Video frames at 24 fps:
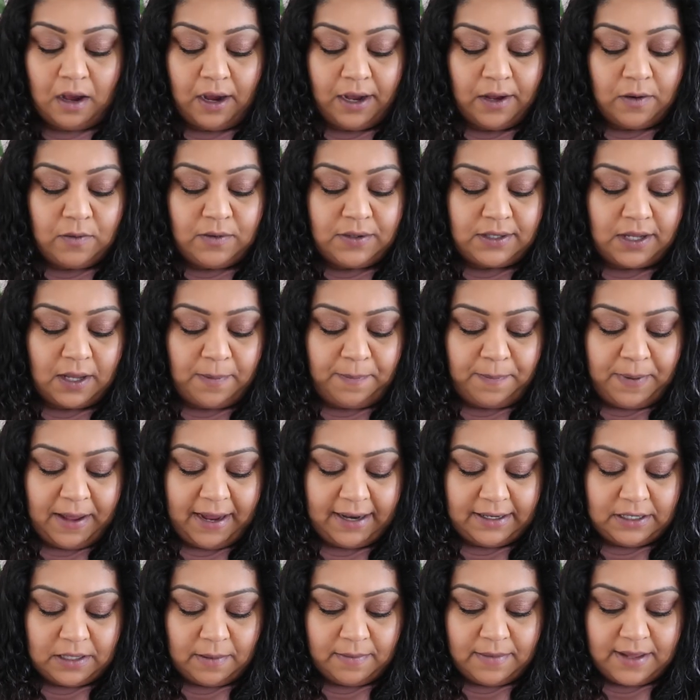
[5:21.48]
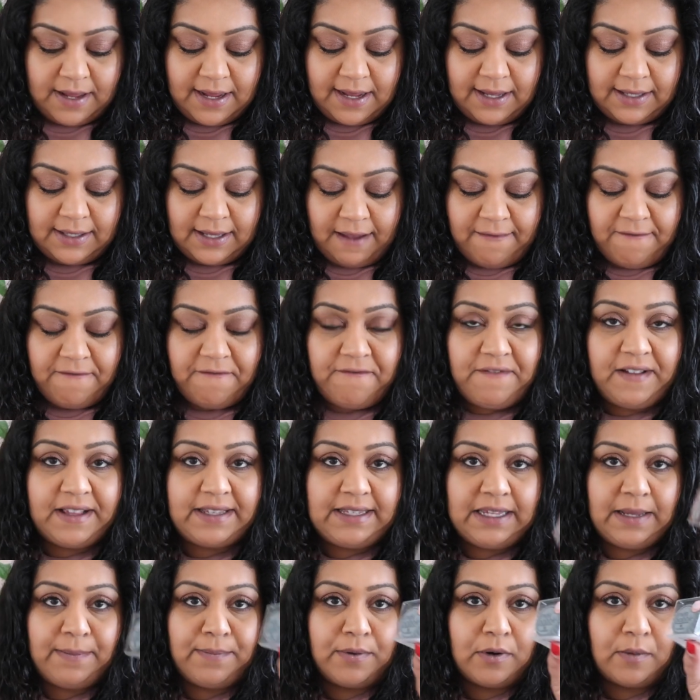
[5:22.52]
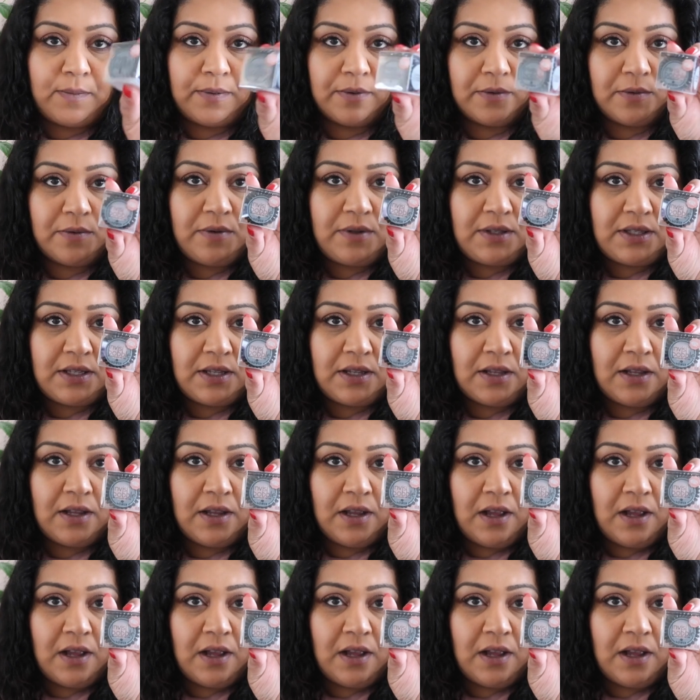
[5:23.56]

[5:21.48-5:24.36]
I also picked up these Invisibobbles.